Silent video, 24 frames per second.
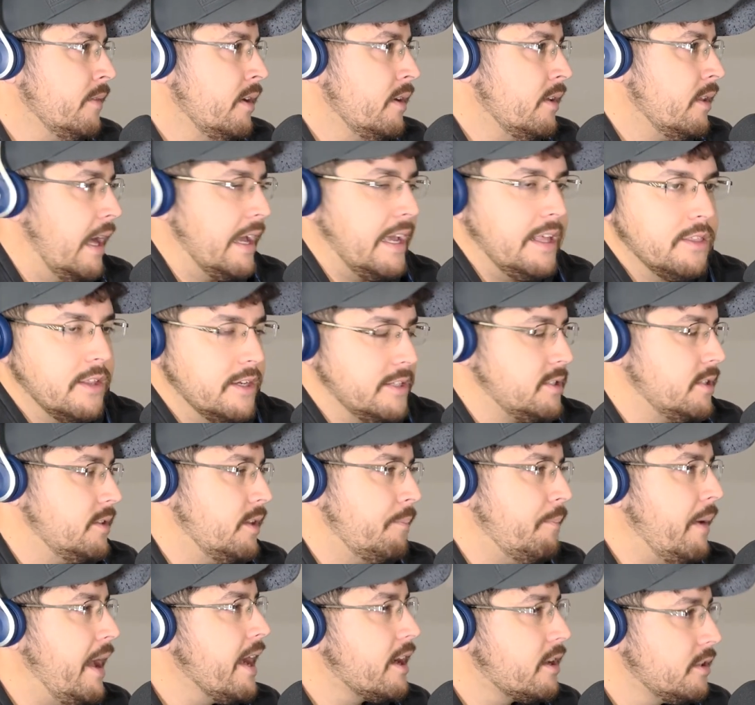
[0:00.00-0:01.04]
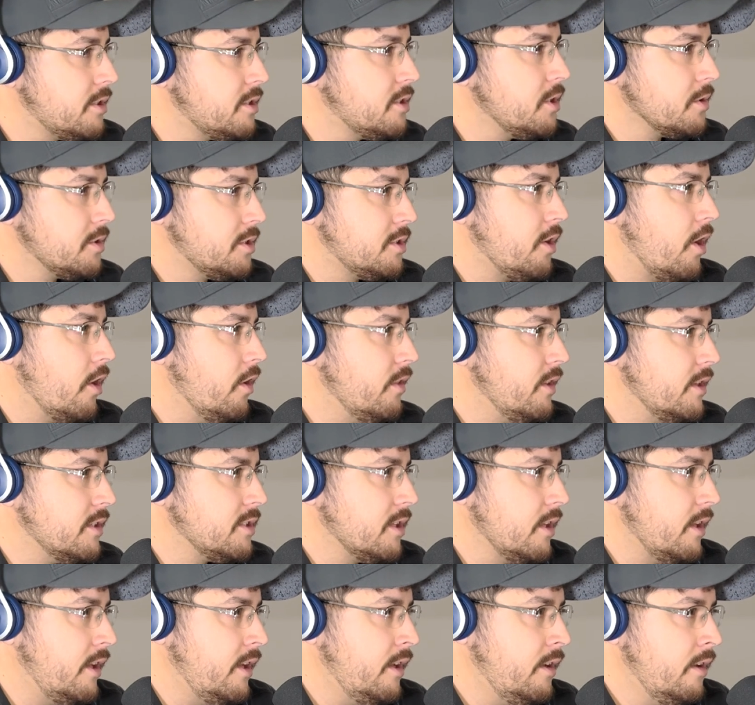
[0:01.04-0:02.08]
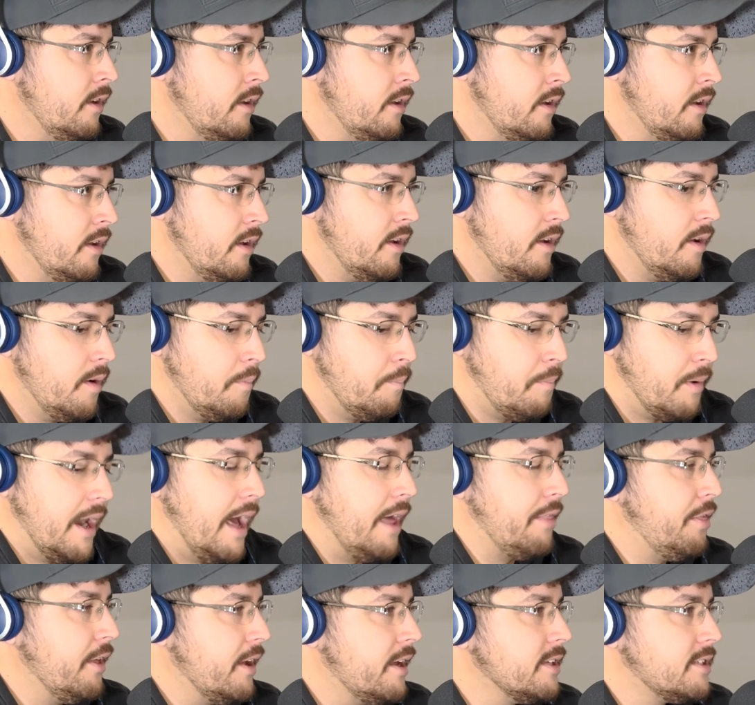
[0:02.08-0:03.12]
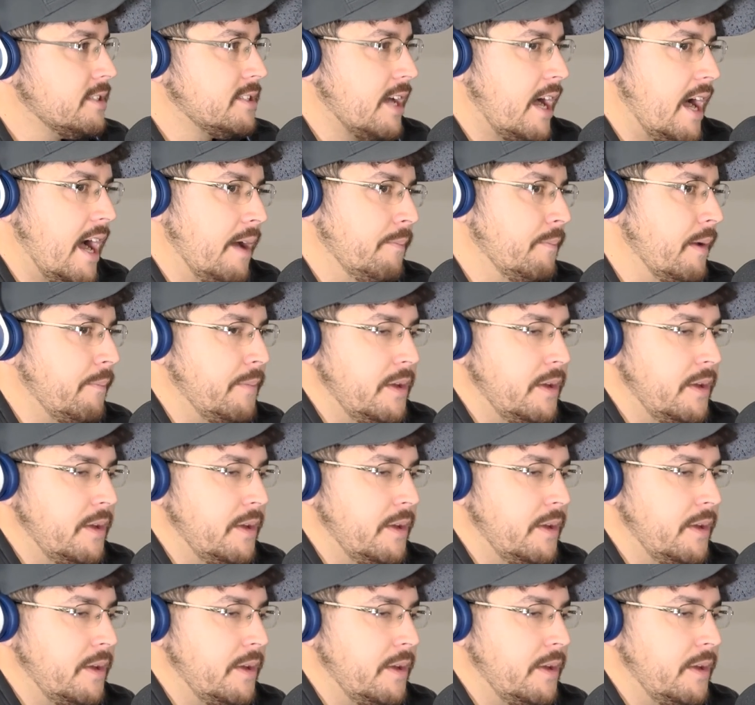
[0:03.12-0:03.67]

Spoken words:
Like, listen, the man could still start in this league, but I think it's time.